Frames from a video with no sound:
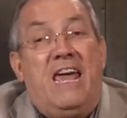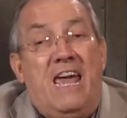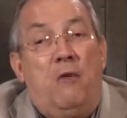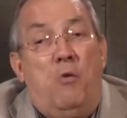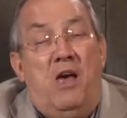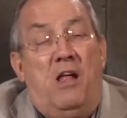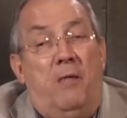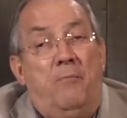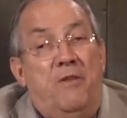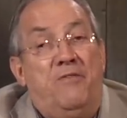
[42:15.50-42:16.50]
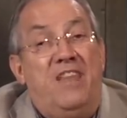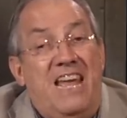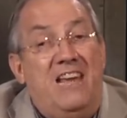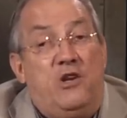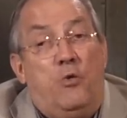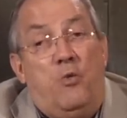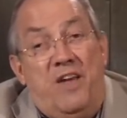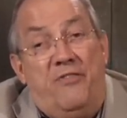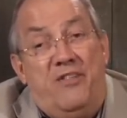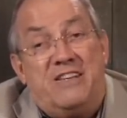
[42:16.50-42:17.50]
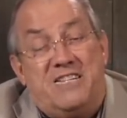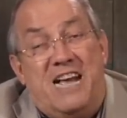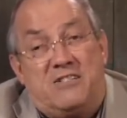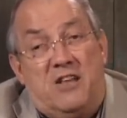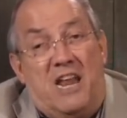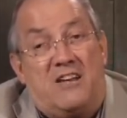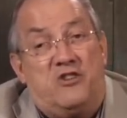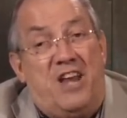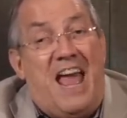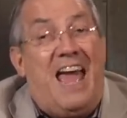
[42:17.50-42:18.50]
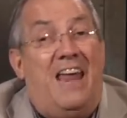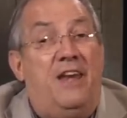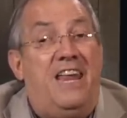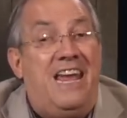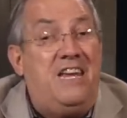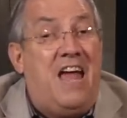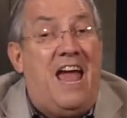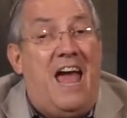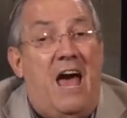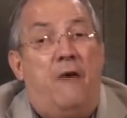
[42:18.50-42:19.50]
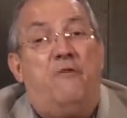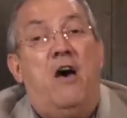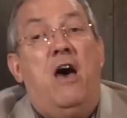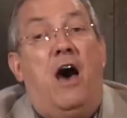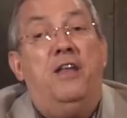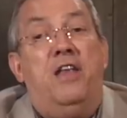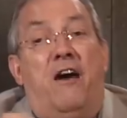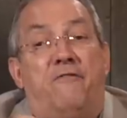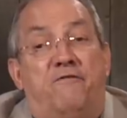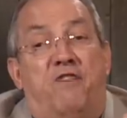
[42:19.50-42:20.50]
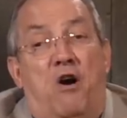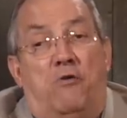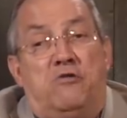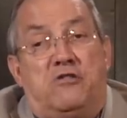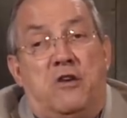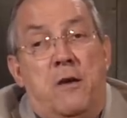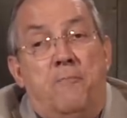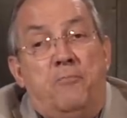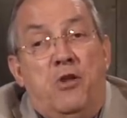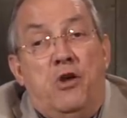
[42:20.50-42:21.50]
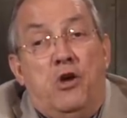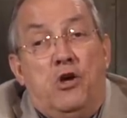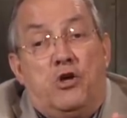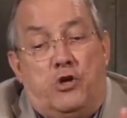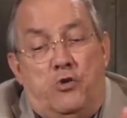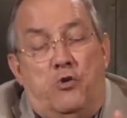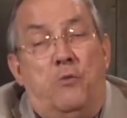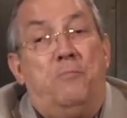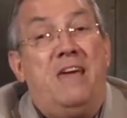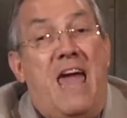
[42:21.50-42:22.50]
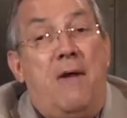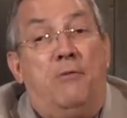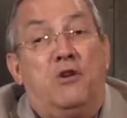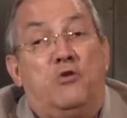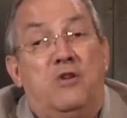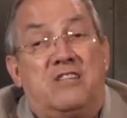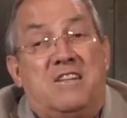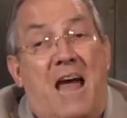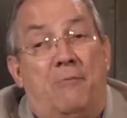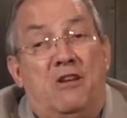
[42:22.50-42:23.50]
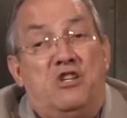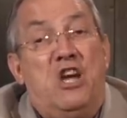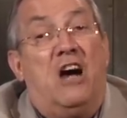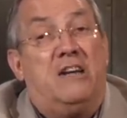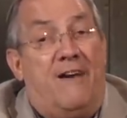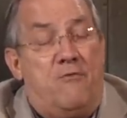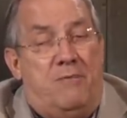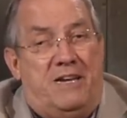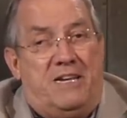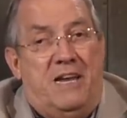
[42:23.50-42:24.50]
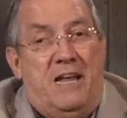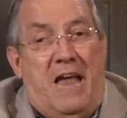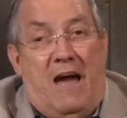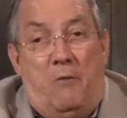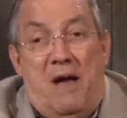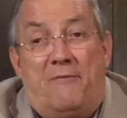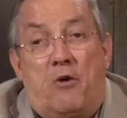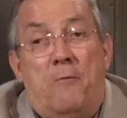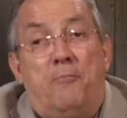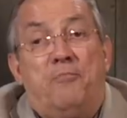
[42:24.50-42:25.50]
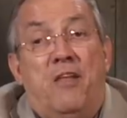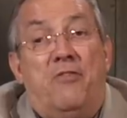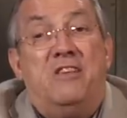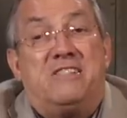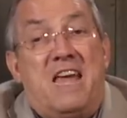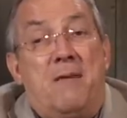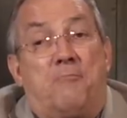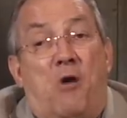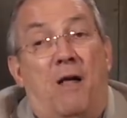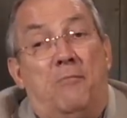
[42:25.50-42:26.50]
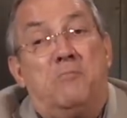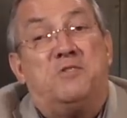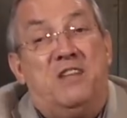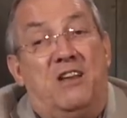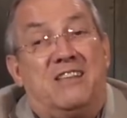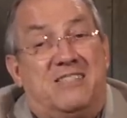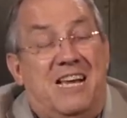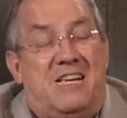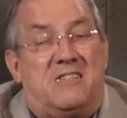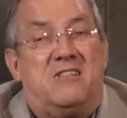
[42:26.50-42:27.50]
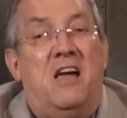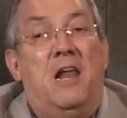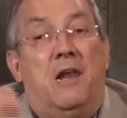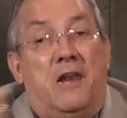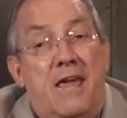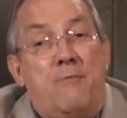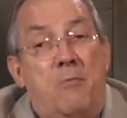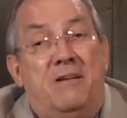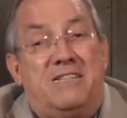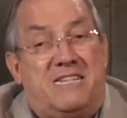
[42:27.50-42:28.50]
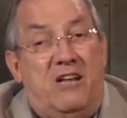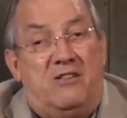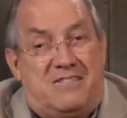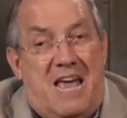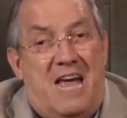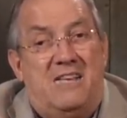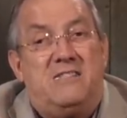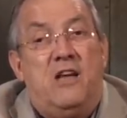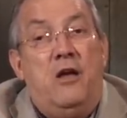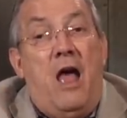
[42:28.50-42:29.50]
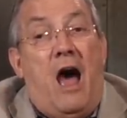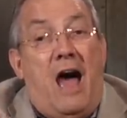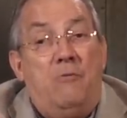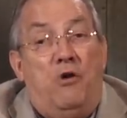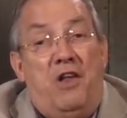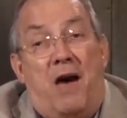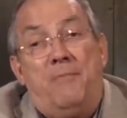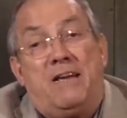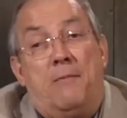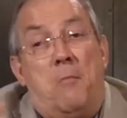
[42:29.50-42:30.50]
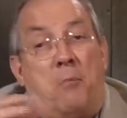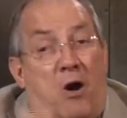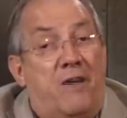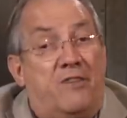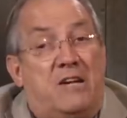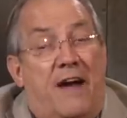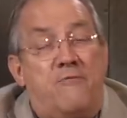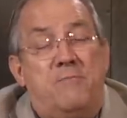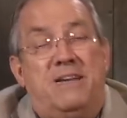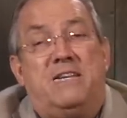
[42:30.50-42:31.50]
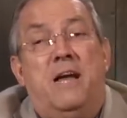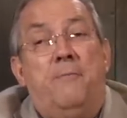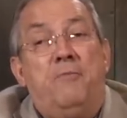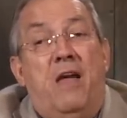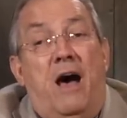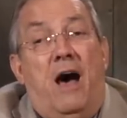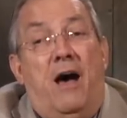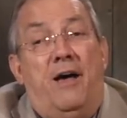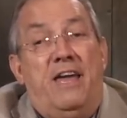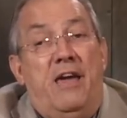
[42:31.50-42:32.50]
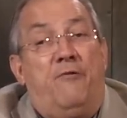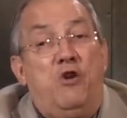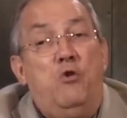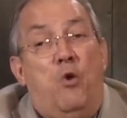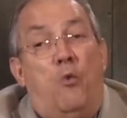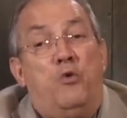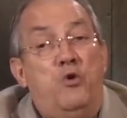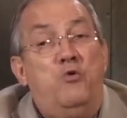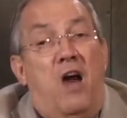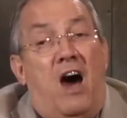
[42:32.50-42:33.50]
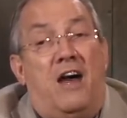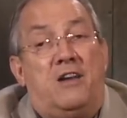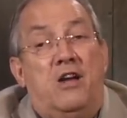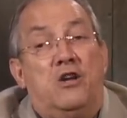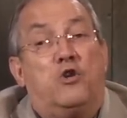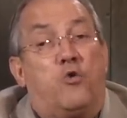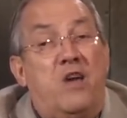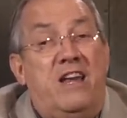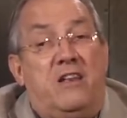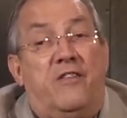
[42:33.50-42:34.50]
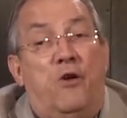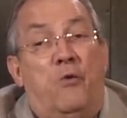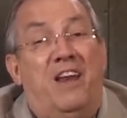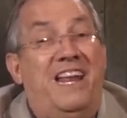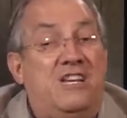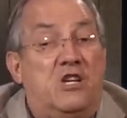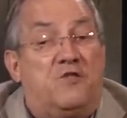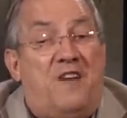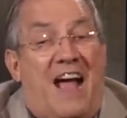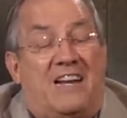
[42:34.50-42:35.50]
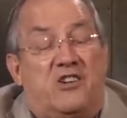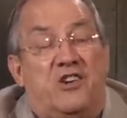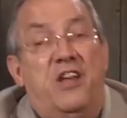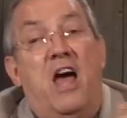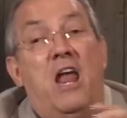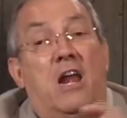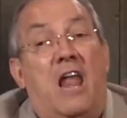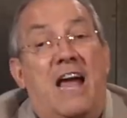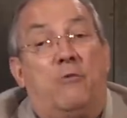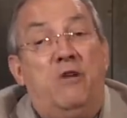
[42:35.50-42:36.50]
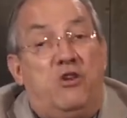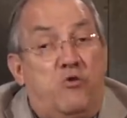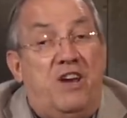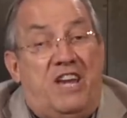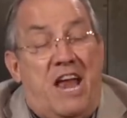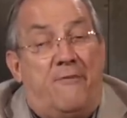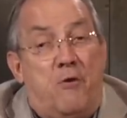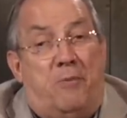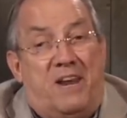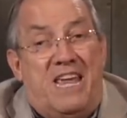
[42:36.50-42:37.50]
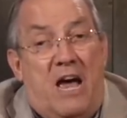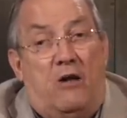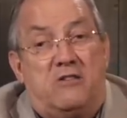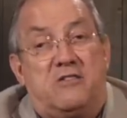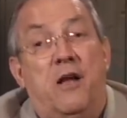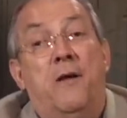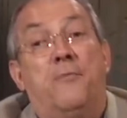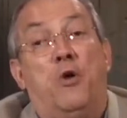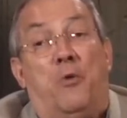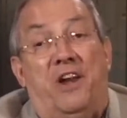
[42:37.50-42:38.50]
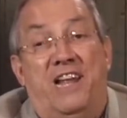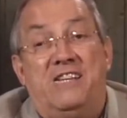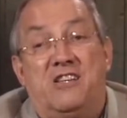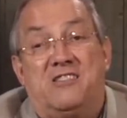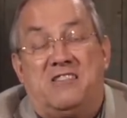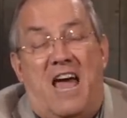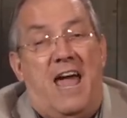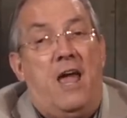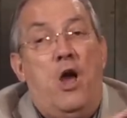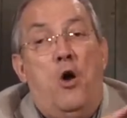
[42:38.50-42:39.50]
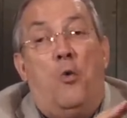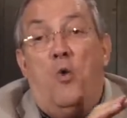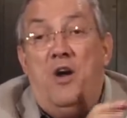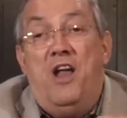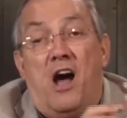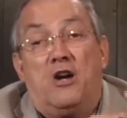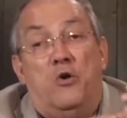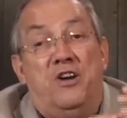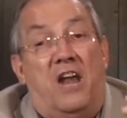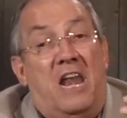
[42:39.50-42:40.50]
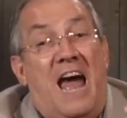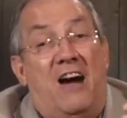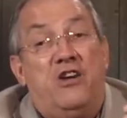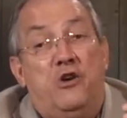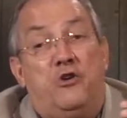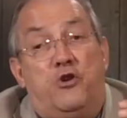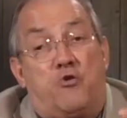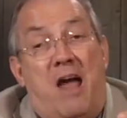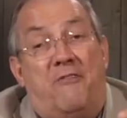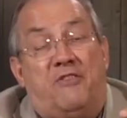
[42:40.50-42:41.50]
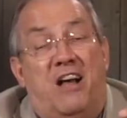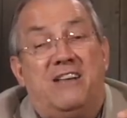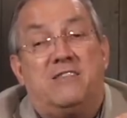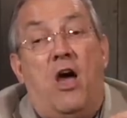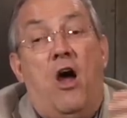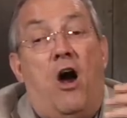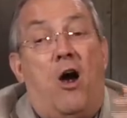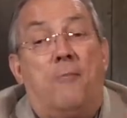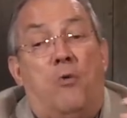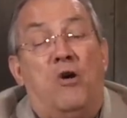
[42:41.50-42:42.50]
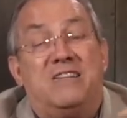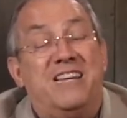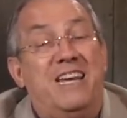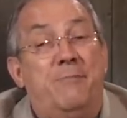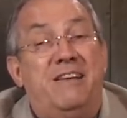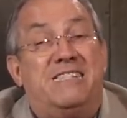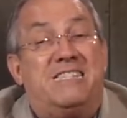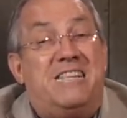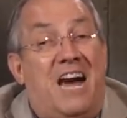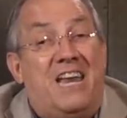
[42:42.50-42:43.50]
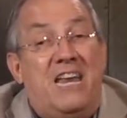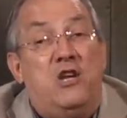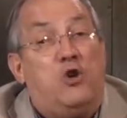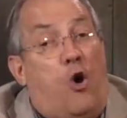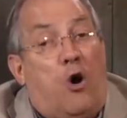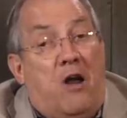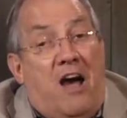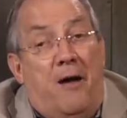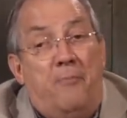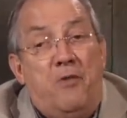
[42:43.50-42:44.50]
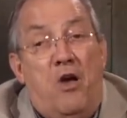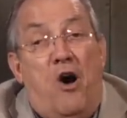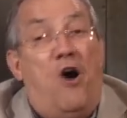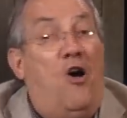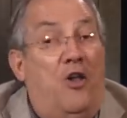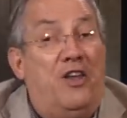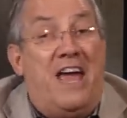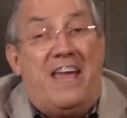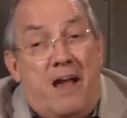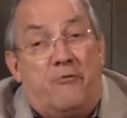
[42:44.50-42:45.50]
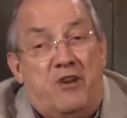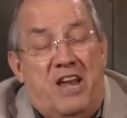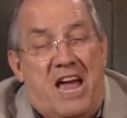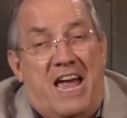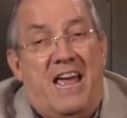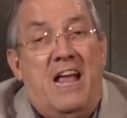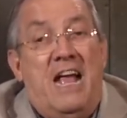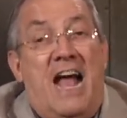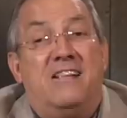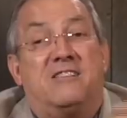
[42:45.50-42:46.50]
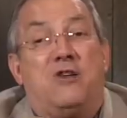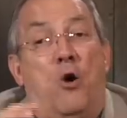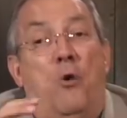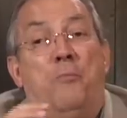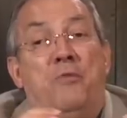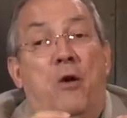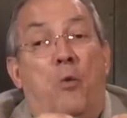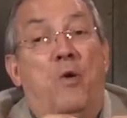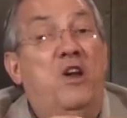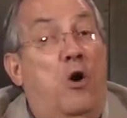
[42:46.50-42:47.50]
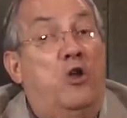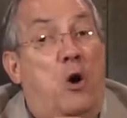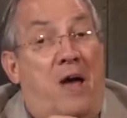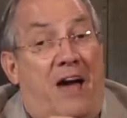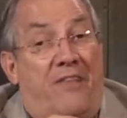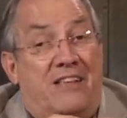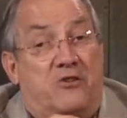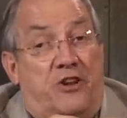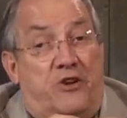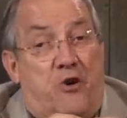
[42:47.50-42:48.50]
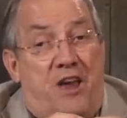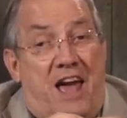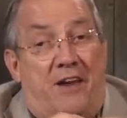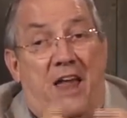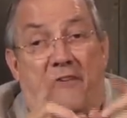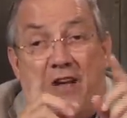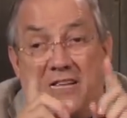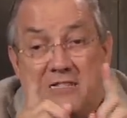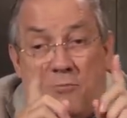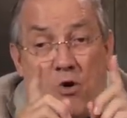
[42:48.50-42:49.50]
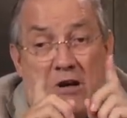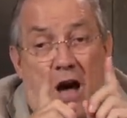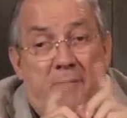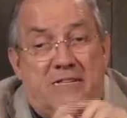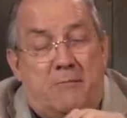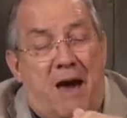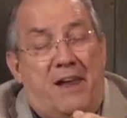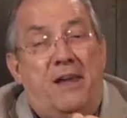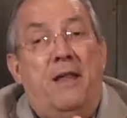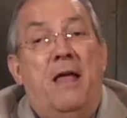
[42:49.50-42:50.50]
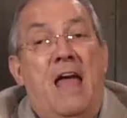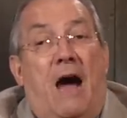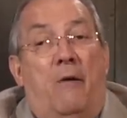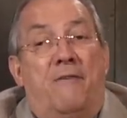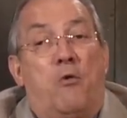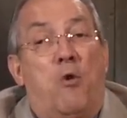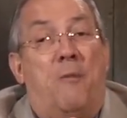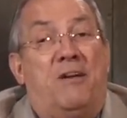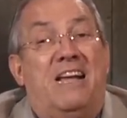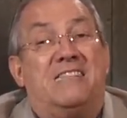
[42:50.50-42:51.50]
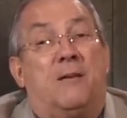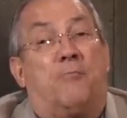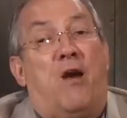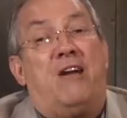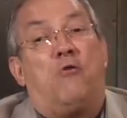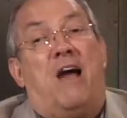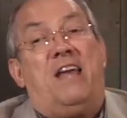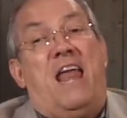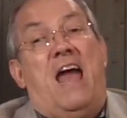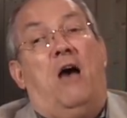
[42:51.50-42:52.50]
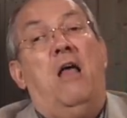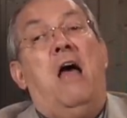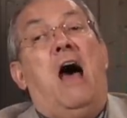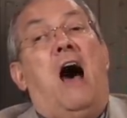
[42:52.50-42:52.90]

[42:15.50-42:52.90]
he will need to win this next election and need to have enough votes to be able to establish a government. However, the same problem still exists. Lieberman still says, I will not become a part of a government if you do not treat the religious faction like we treat everybody else. The religious say, we're not going to allow you to draft us. Our boys need to be studying Torah all day, every day, and so we don't know how that's going to turn out. Now, I've got some more comments about it. However, we're up against a break right now.